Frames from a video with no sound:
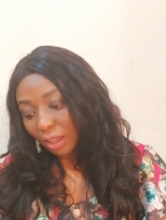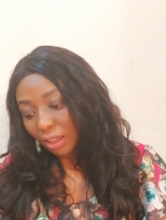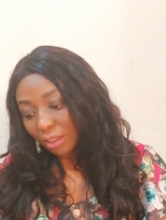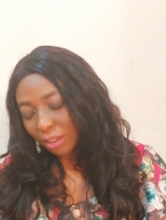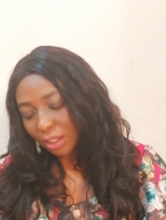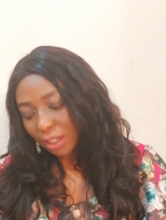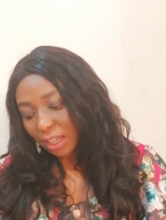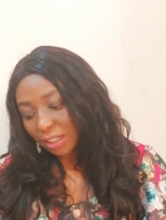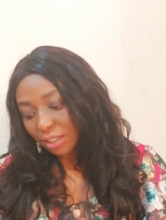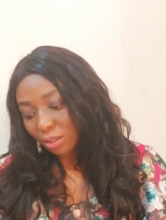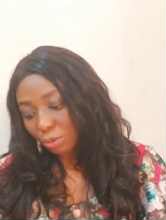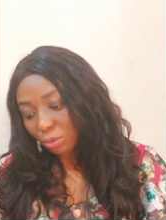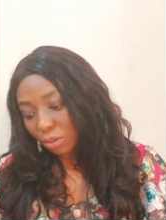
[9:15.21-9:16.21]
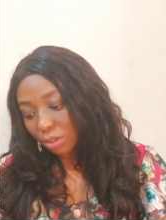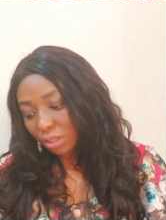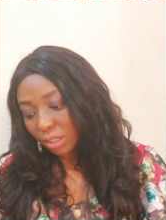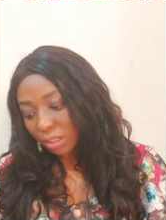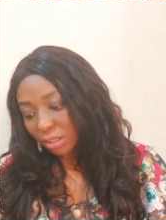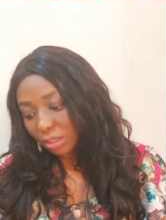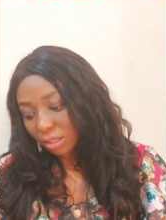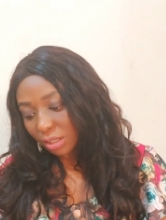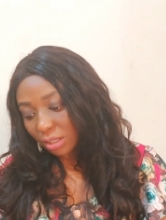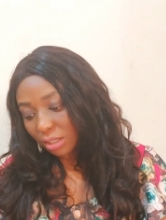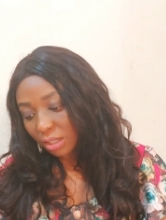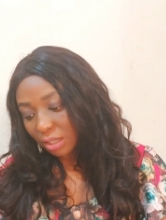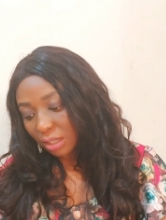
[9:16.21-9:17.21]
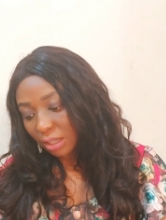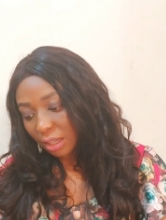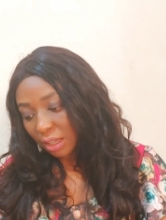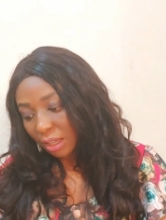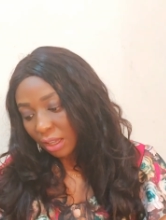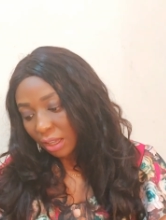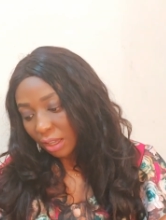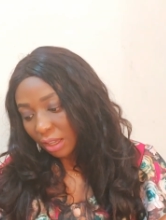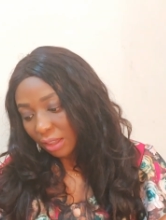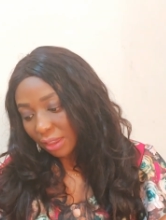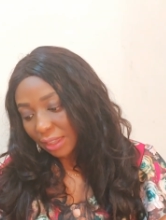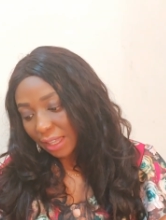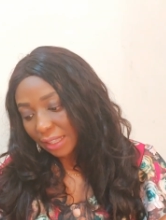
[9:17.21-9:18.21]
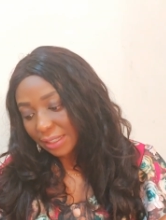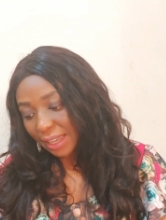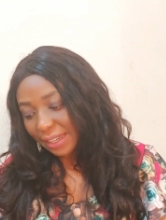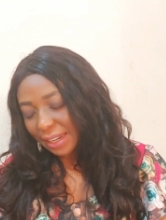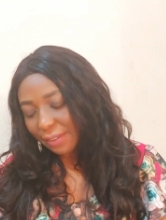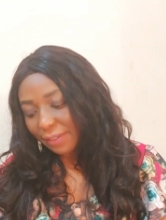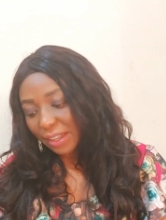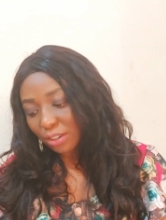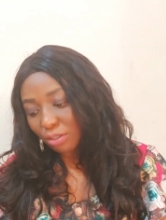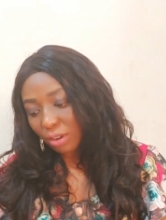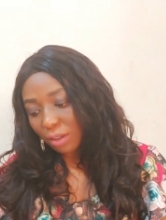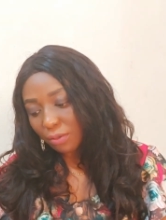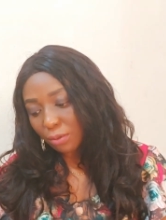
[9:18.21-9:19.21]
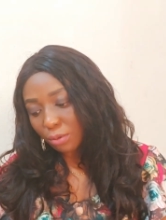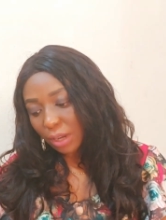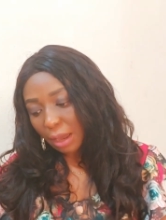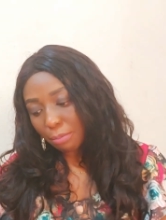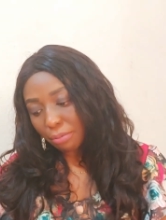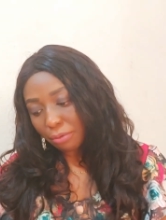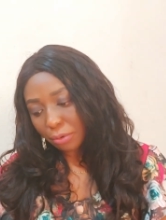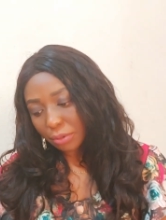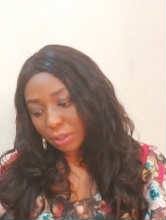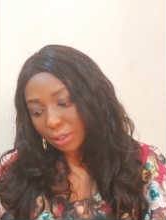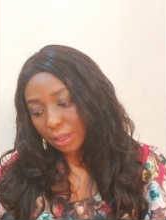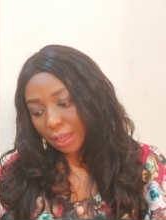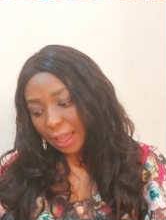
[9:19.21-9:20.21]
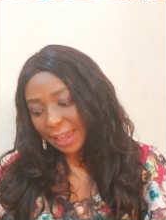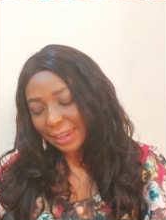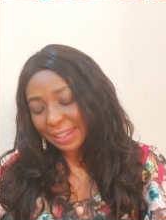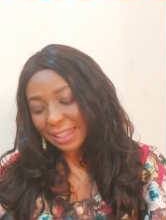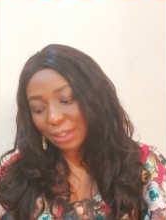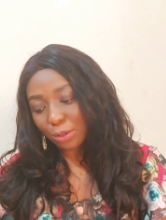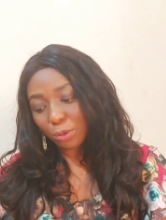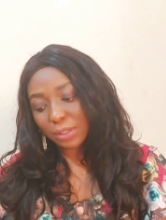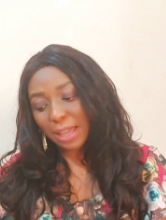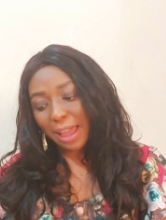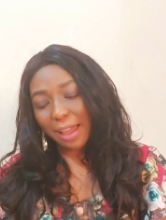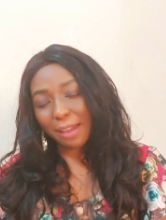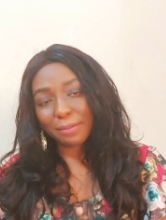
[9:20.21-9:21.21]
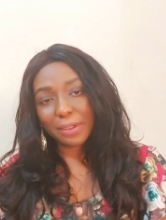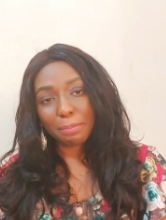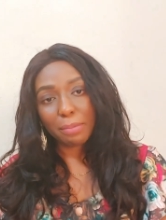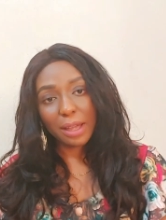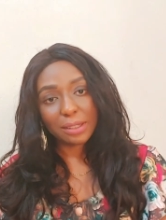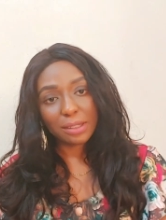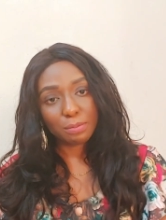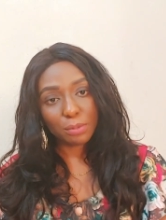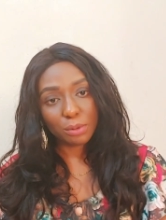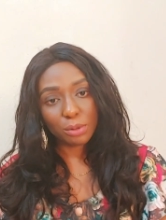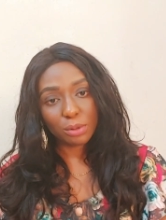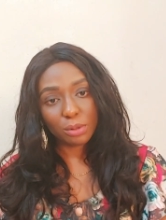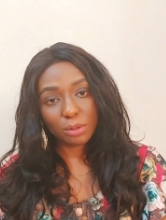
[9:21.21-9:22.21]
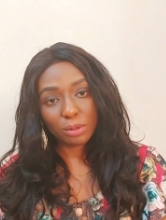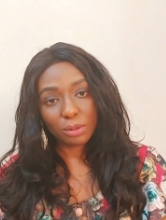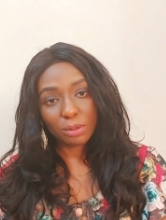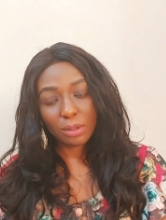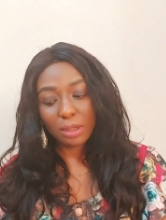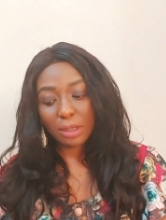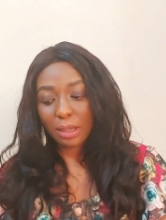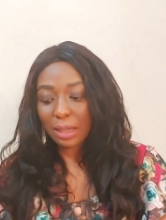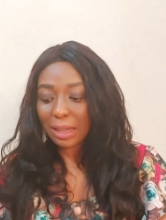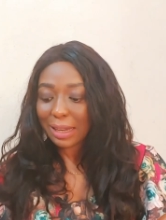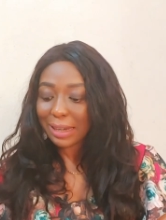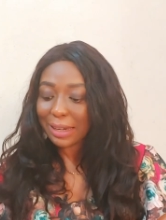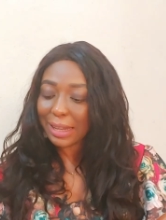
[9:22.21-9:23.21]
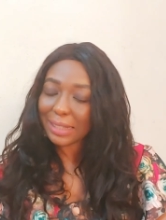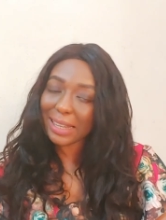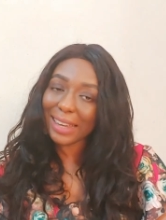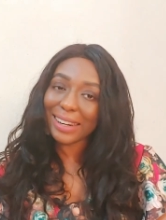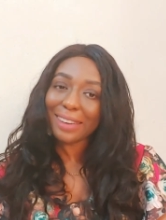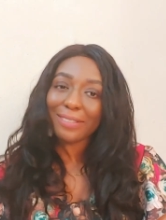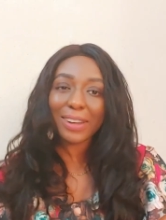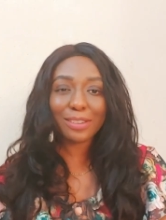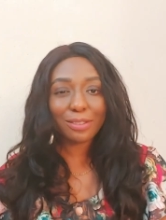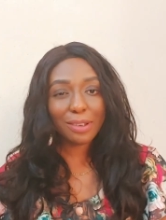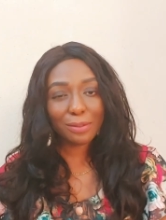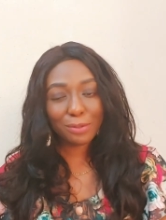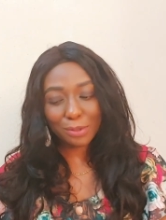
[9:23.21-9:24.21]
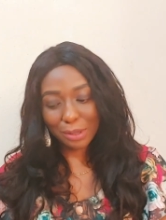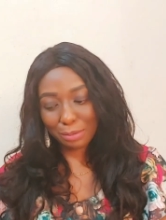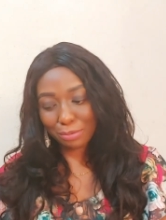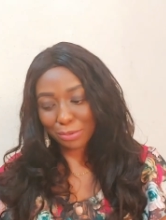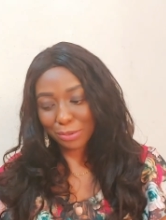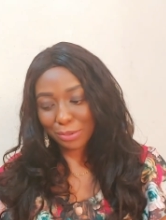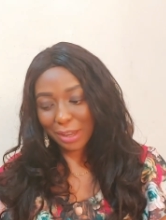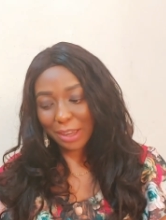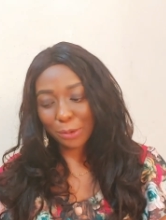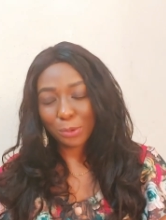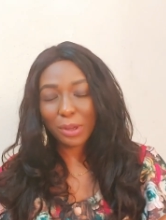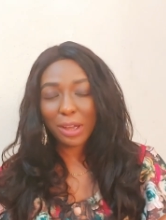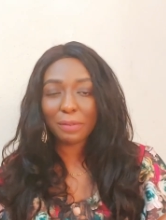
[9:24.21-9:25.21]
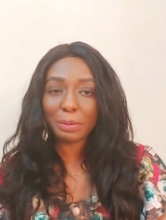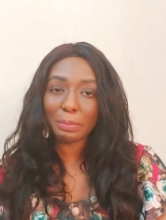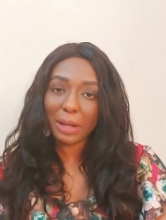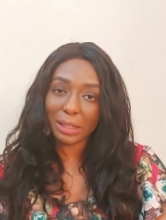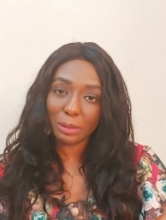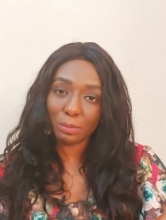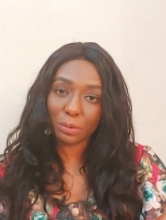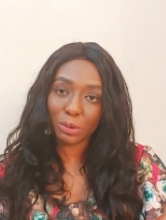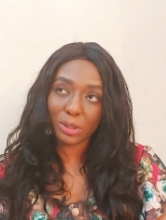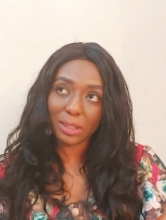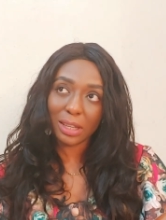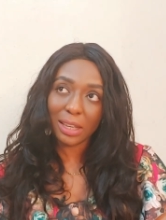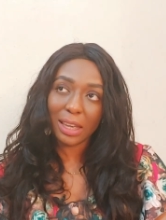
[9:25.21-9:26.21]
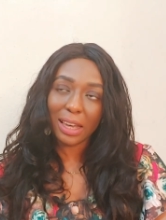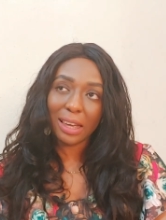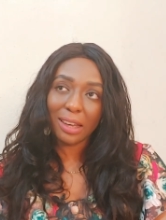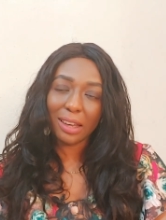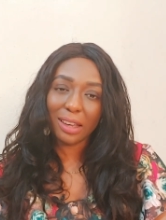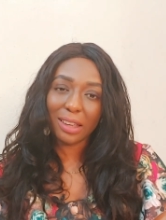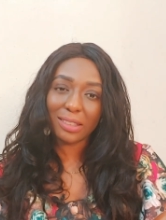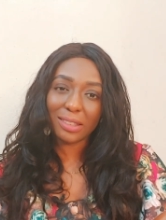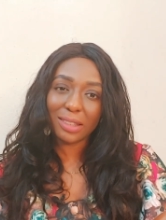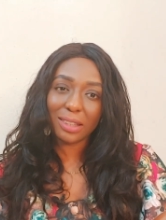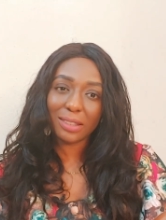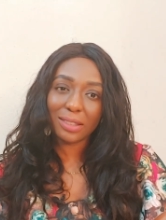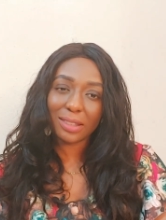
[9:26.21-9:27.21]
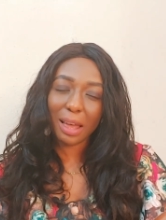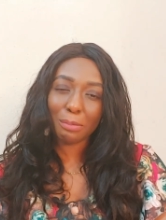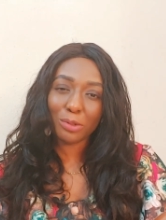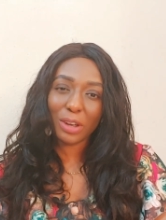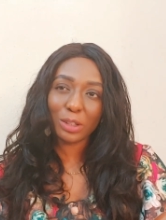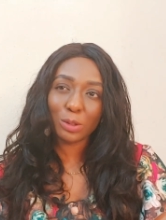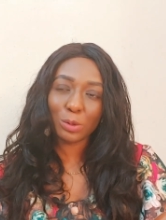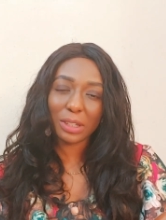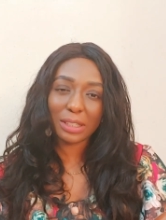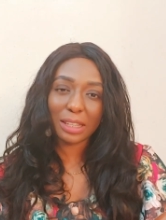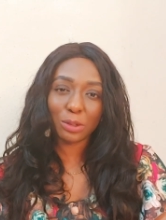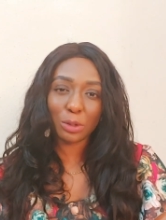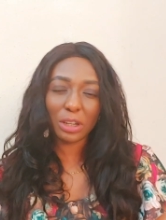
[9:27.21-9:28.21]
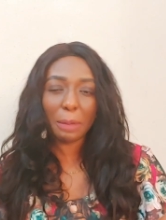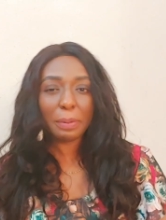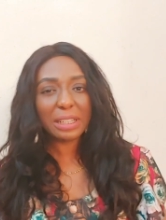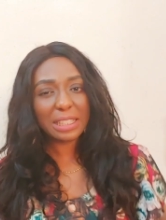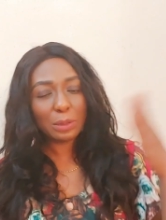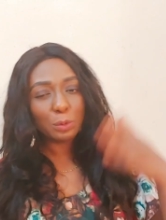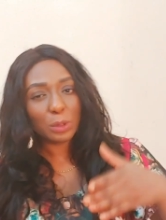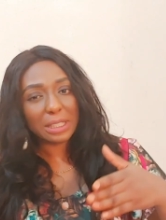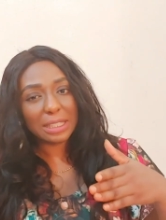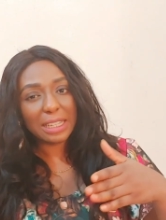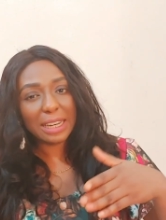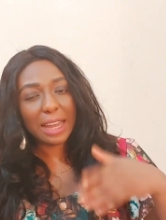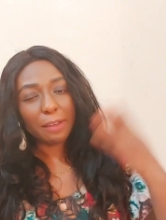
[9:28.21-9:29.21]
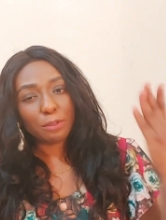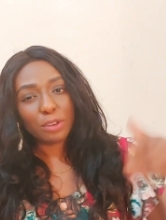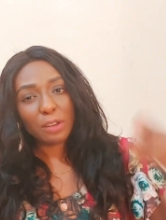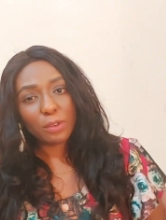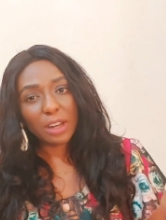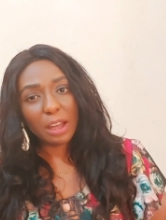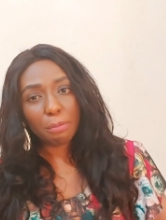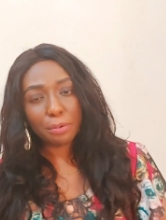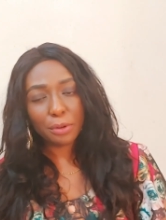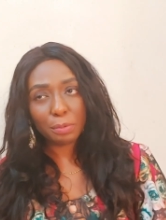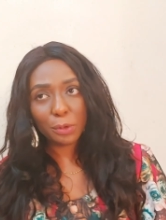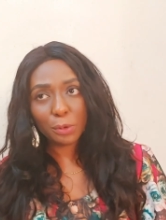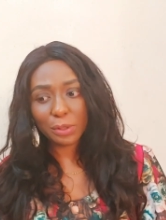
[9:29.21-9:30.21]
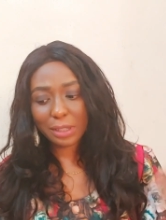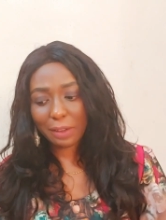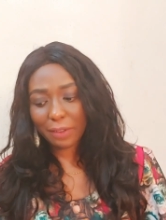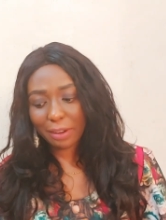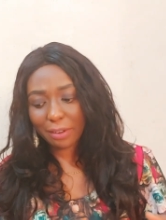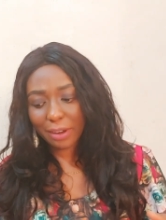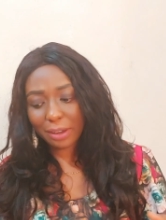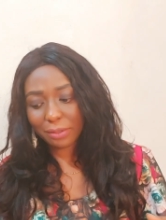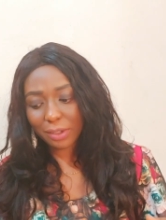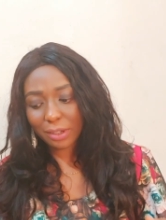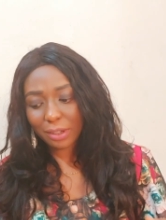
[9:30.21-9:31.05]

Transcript: The next one is that I never traveled abroad and that I don't have a passport. That I never traveled abroad, I don't have a passport. Is this, I'm trying to understand. The other person was saying I've traveled abroad because I've arrived.